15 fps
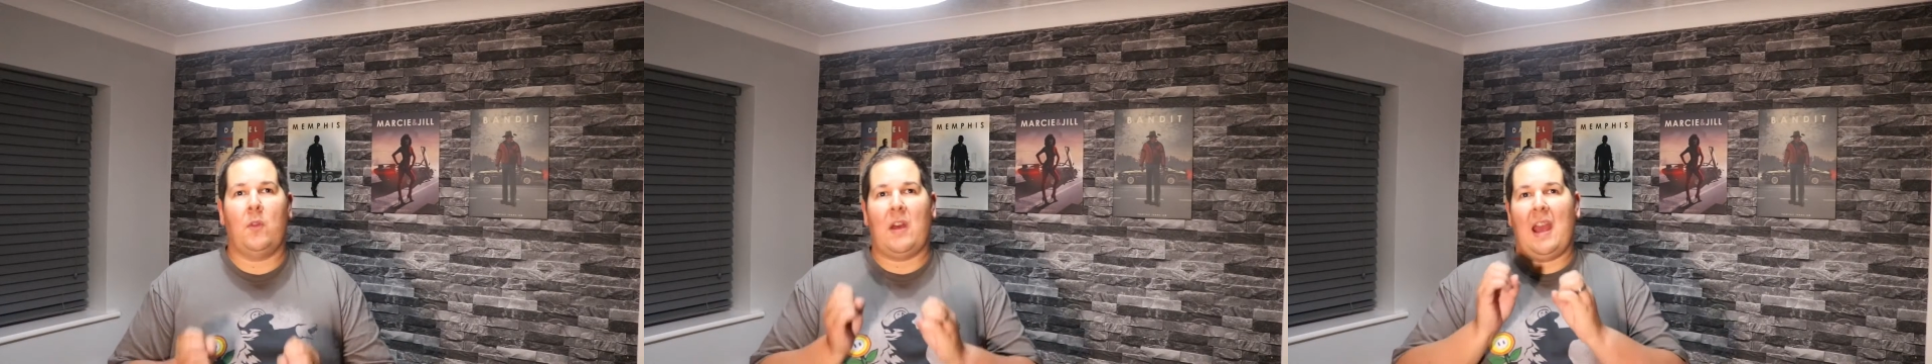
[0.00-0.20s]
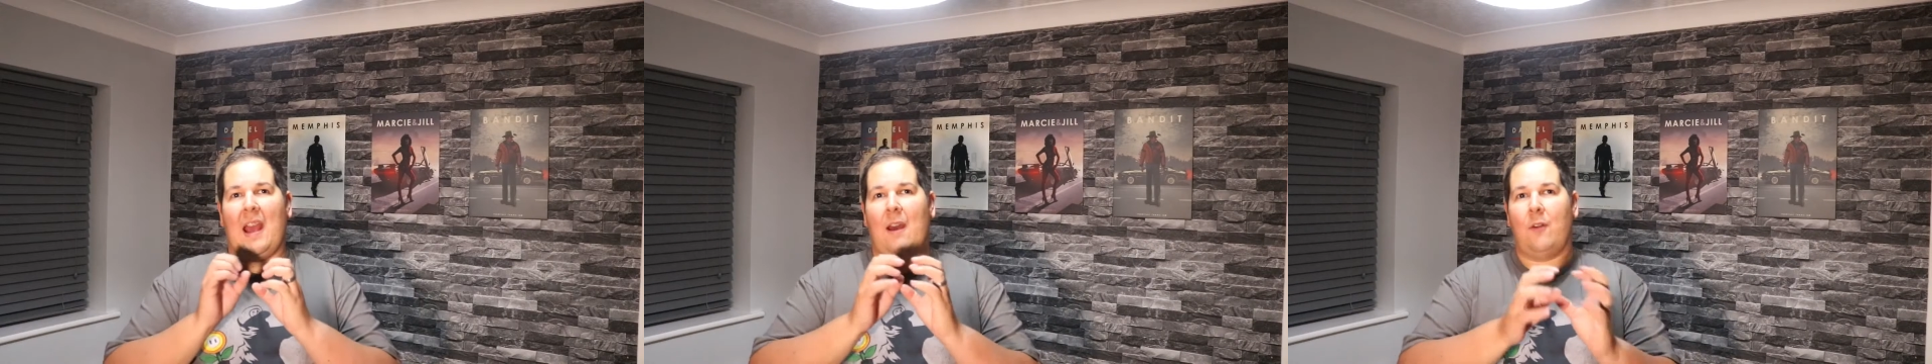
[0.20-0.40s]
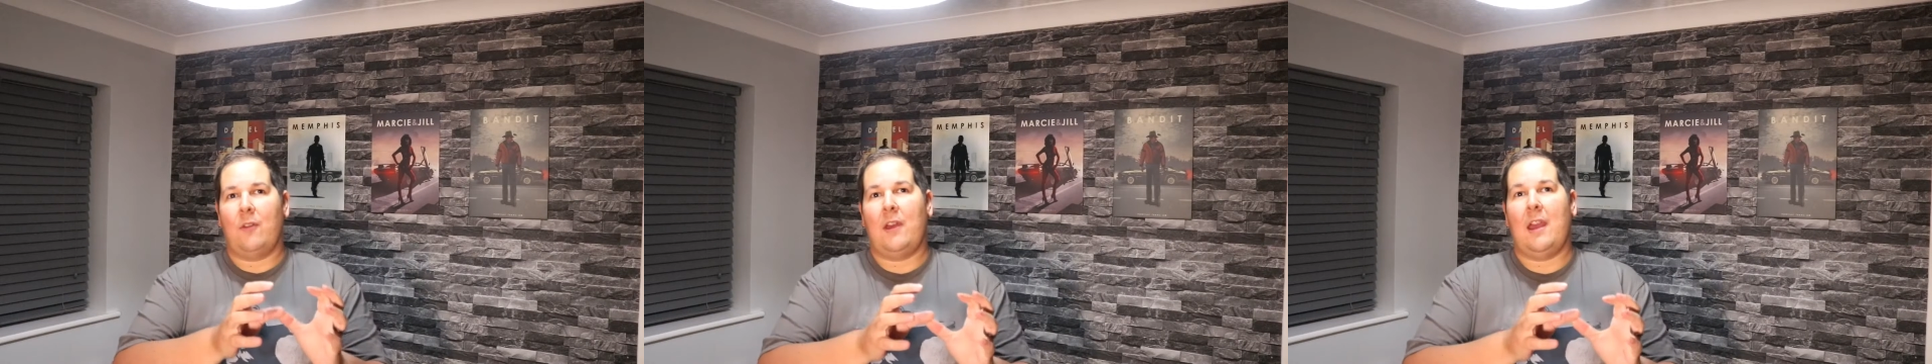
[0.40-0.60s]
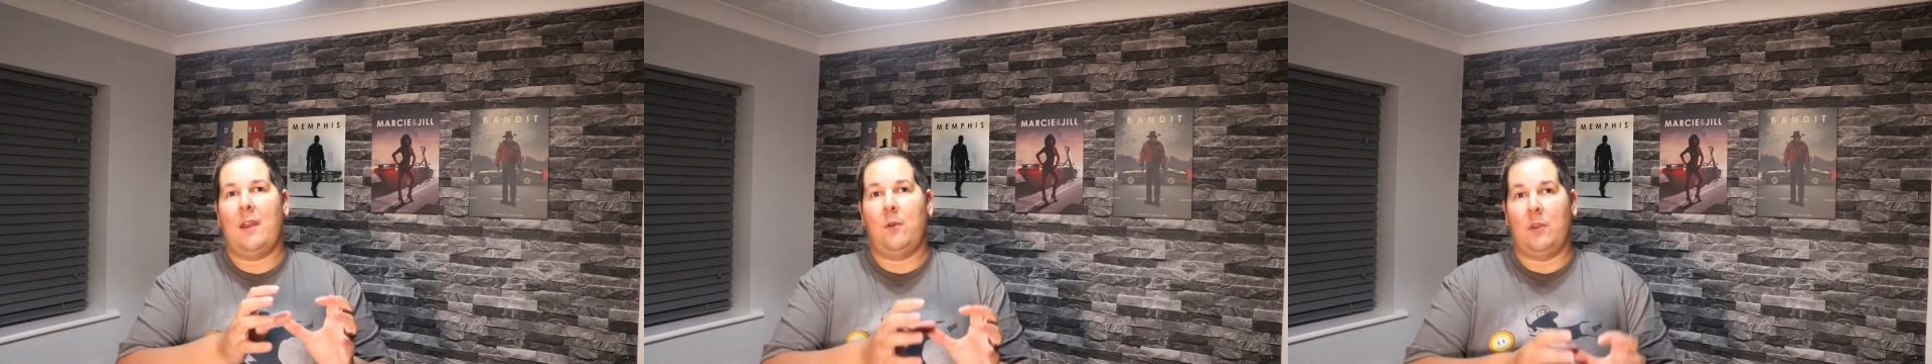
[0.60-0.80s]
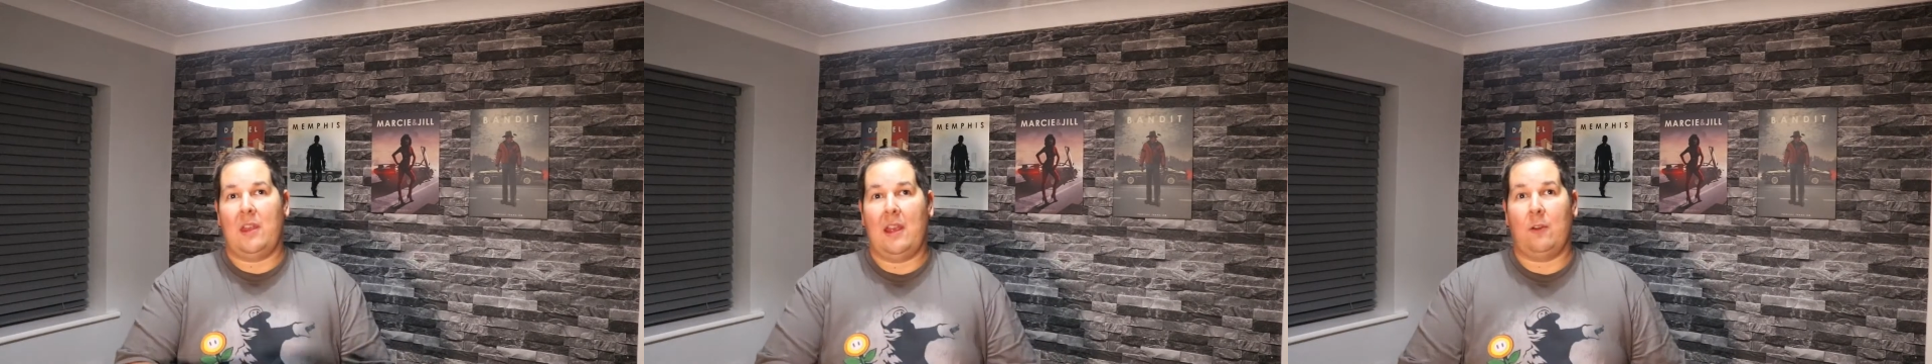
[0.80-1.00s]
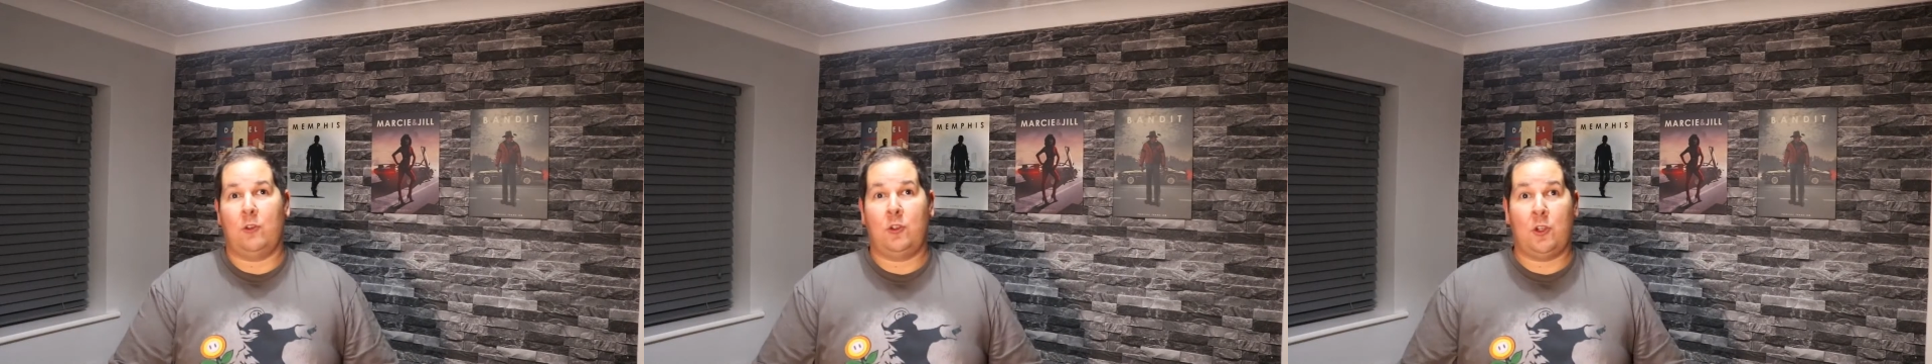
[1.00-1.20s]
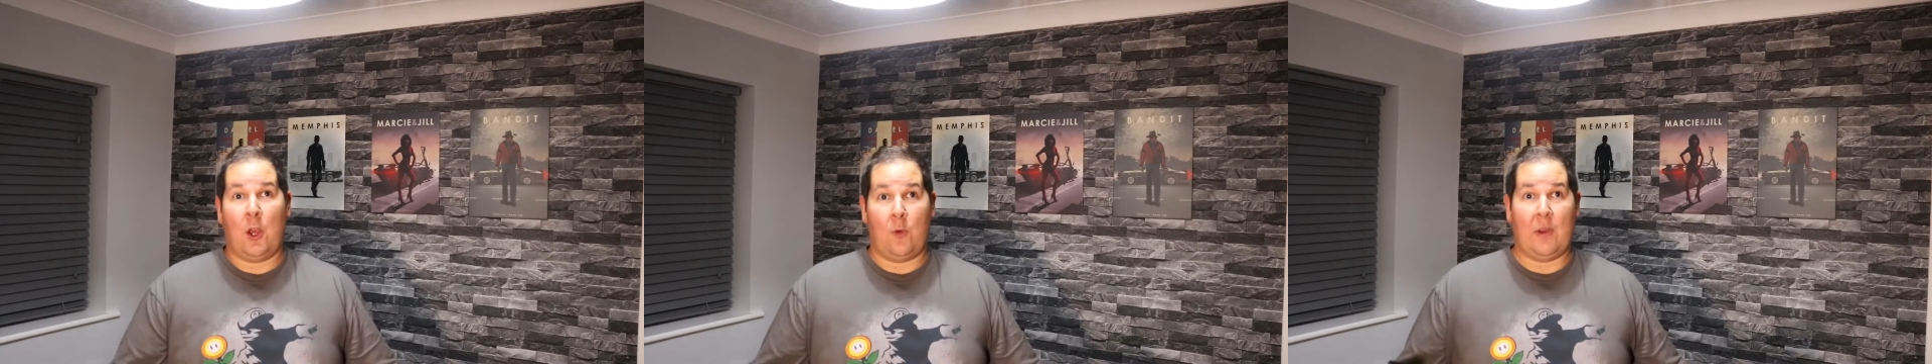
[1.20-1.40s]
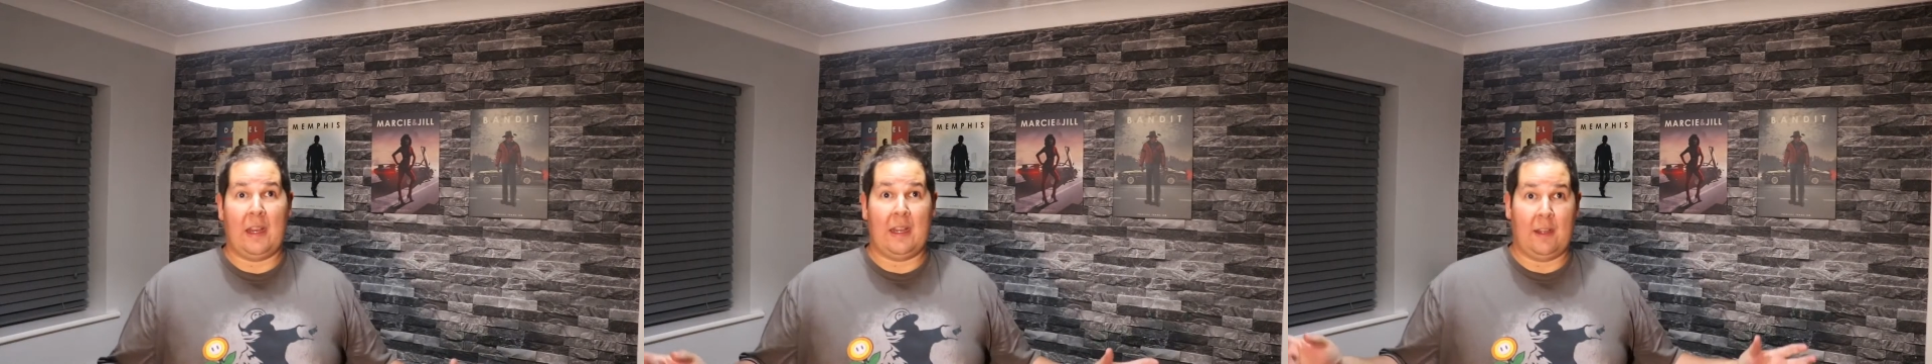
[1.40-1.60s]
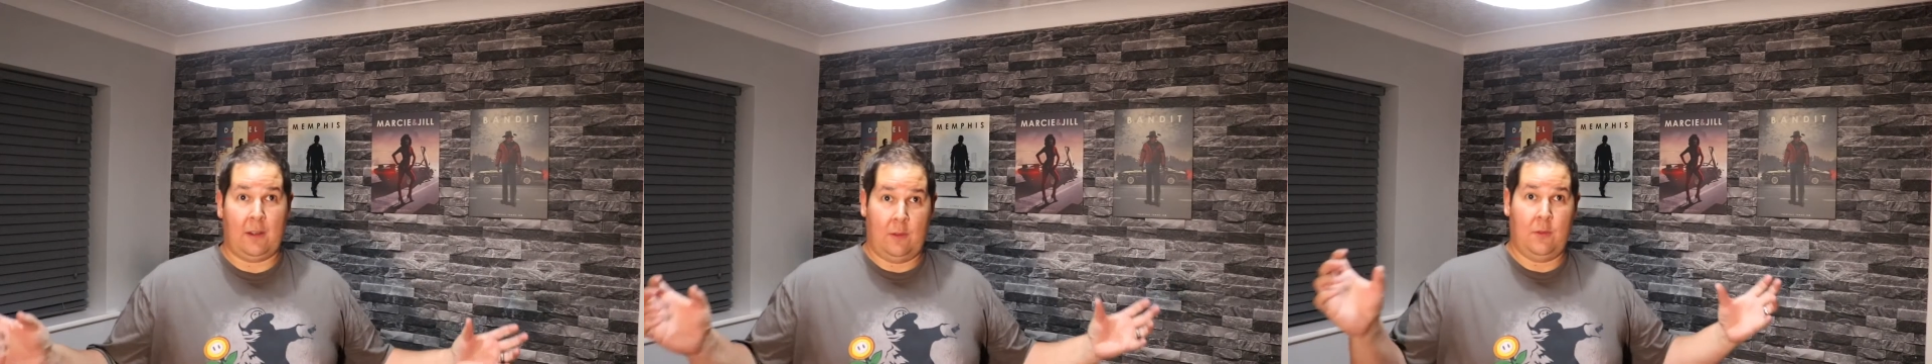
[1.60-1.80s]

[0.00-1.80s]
that out there without showing